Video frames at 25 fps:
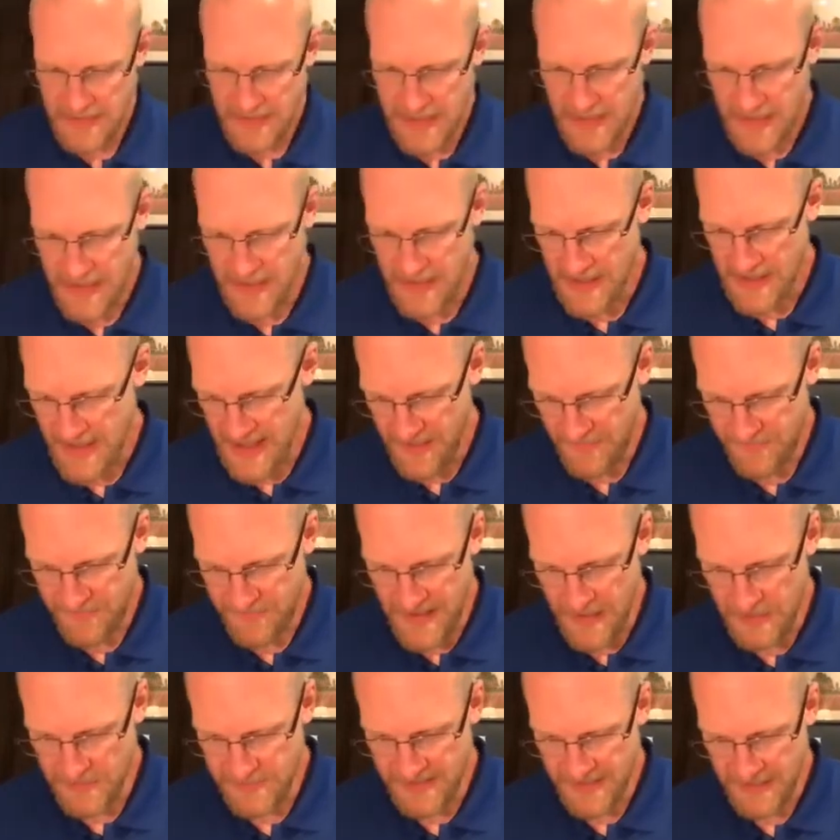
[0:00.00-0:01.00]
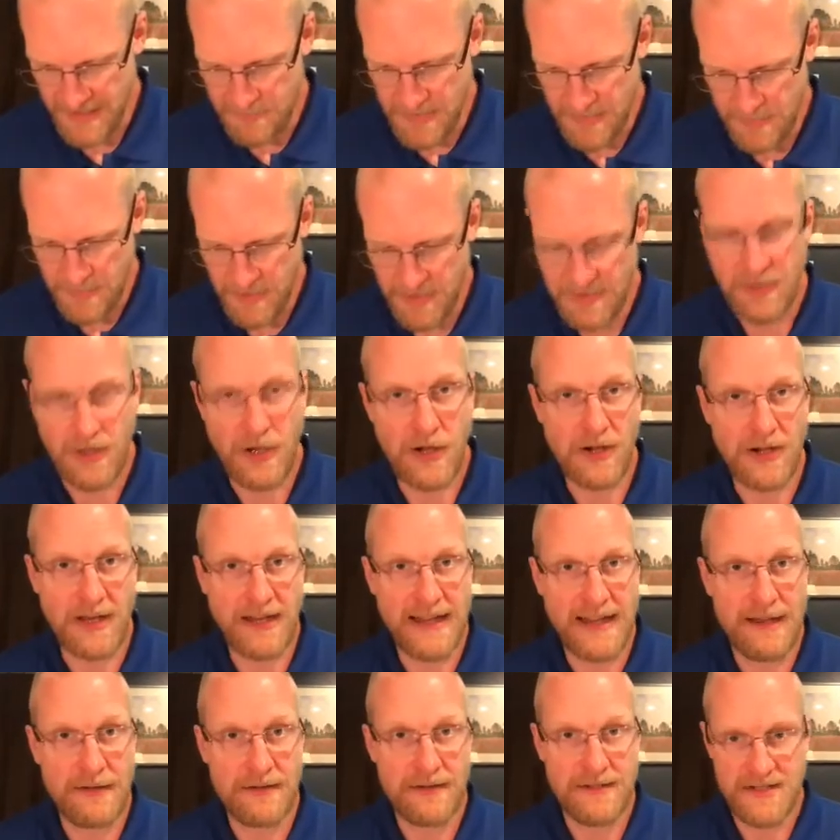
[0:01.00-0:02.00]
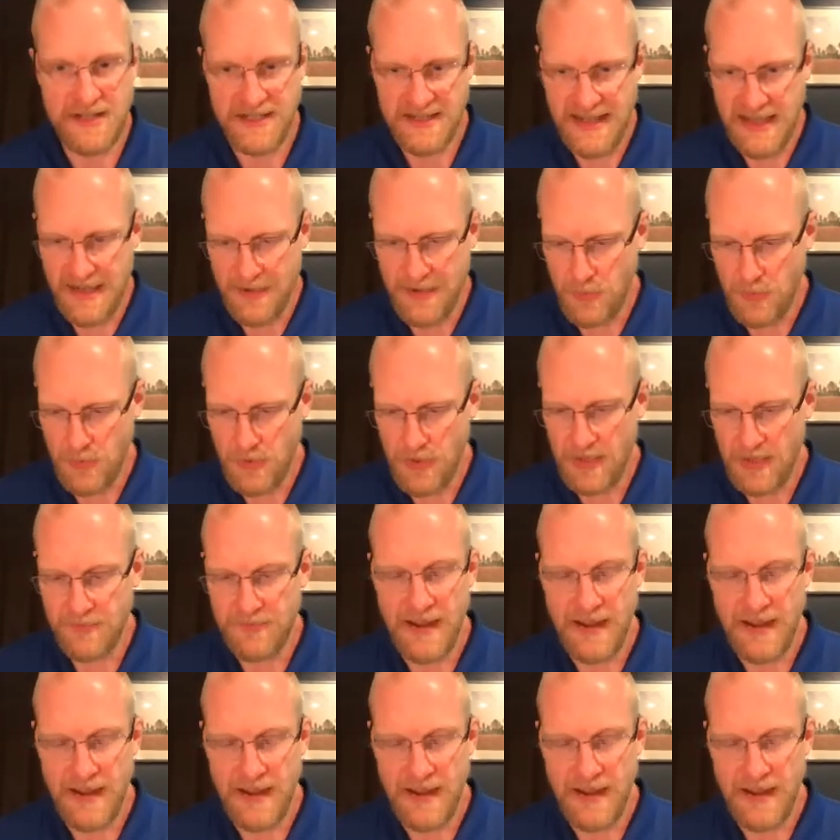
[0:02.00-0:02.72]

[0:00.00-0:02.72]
I found it at biblicalarchaeology.org.